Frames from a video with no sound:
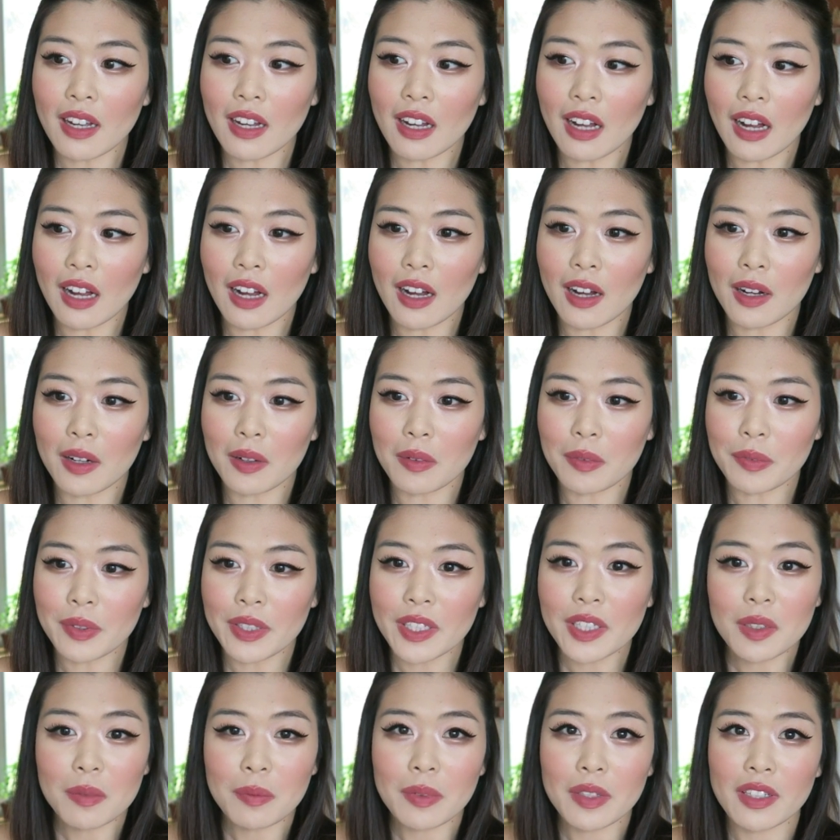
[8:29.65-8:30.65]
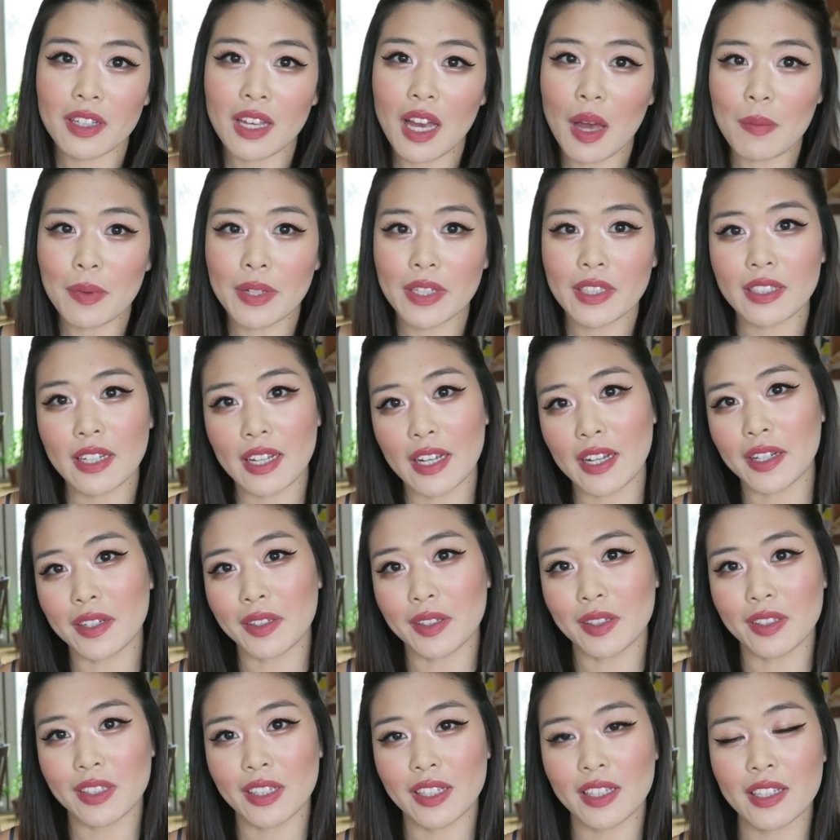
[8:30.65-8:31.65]
He'll be coming
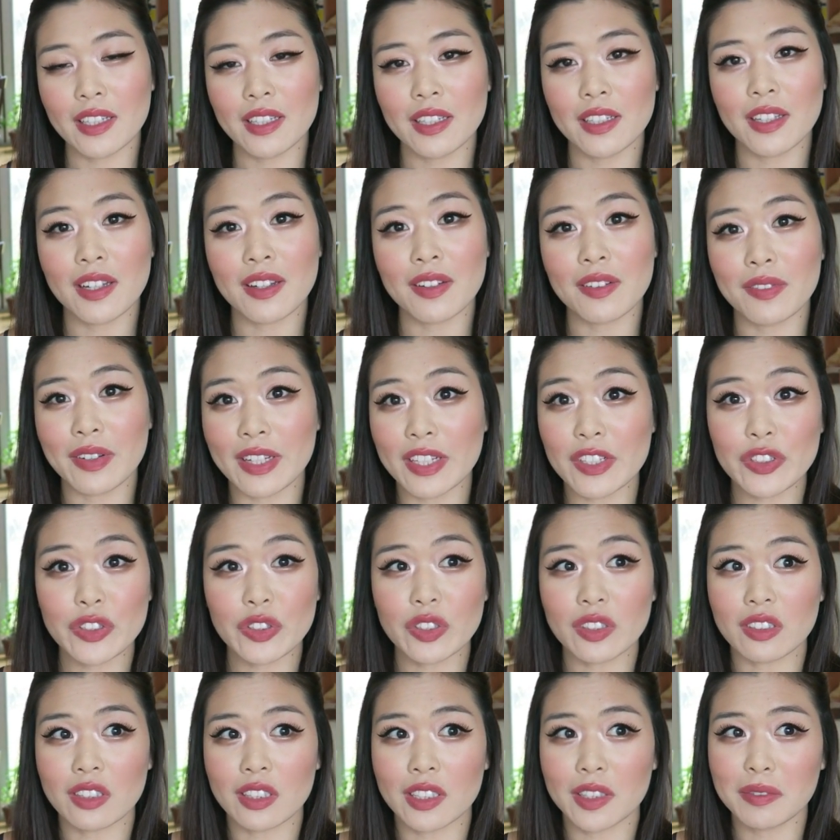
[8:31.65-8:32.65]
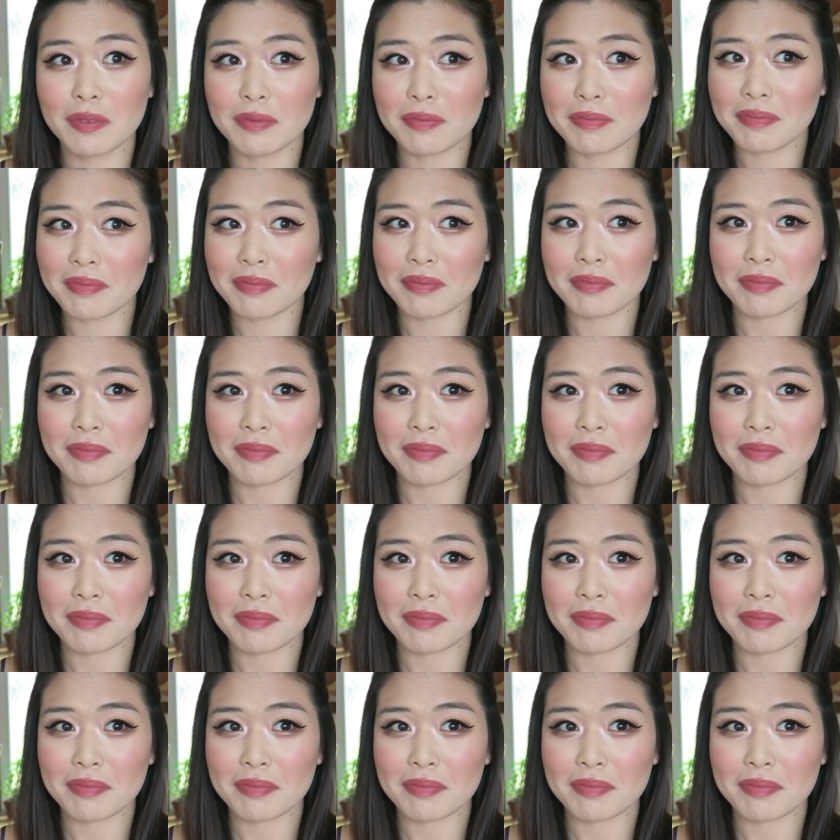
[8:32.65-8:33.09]
down eventually.